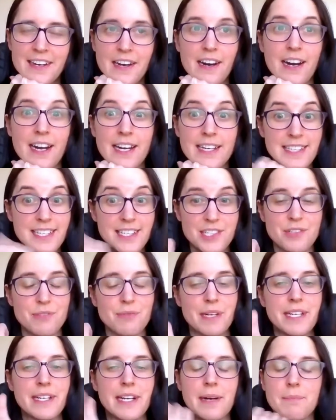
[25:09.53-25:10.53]
I need to
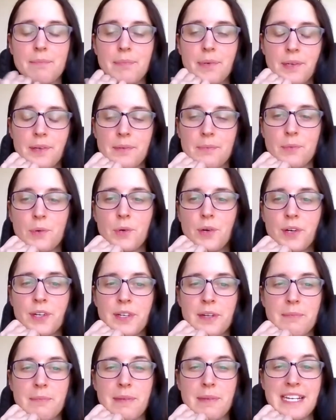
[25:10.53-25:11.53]
read up more on
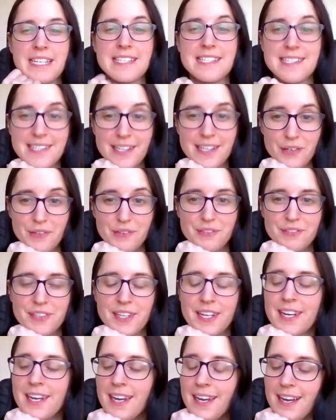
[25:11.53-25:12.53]
it myself.
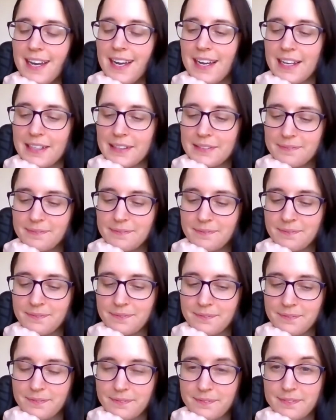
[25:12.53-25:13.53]
Um,
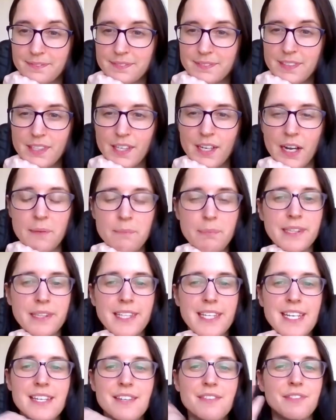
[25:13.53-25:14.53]
I
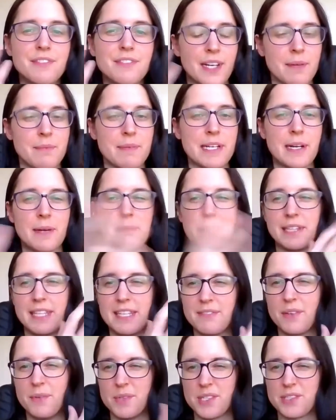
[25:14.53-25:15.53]
believe, I mean, I
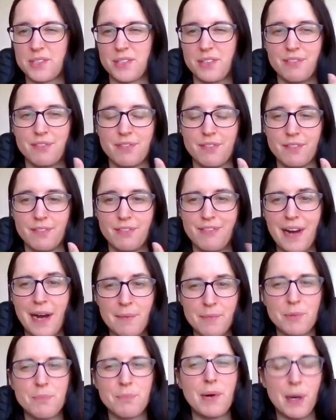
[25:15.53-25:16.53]
believe it was sort of far
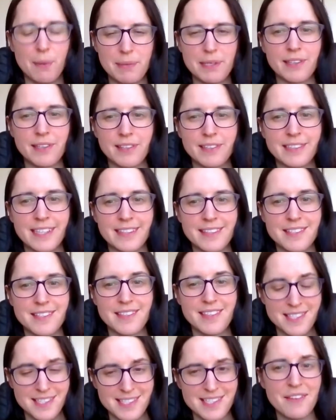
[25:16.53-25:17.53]
more popular in like the,
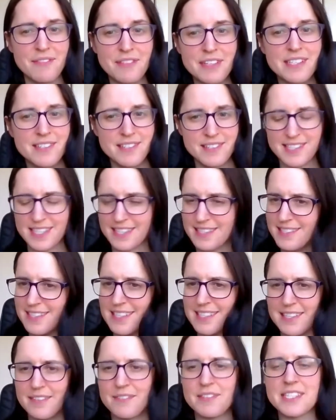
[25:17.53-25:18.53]
the
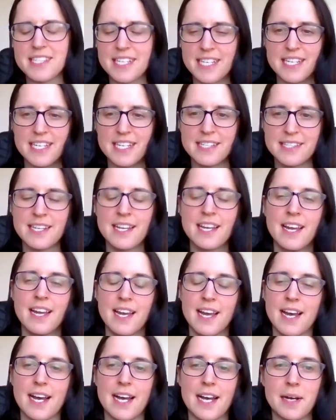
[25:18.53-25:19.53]
60s, 70s,
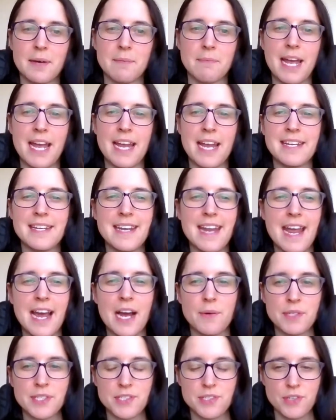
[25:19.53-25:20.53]
um, and now
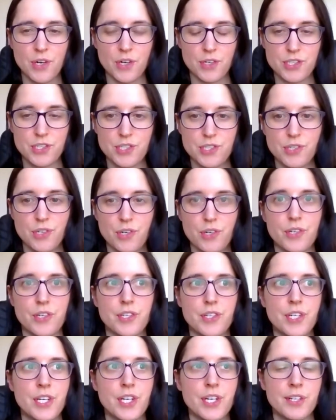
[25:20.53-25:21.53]
is not so
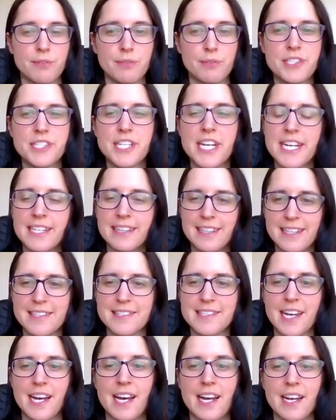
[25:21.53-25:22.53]
routinely
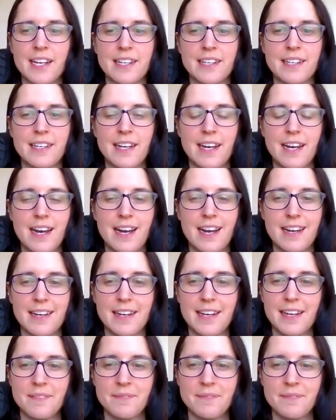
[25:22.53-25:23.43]
done. I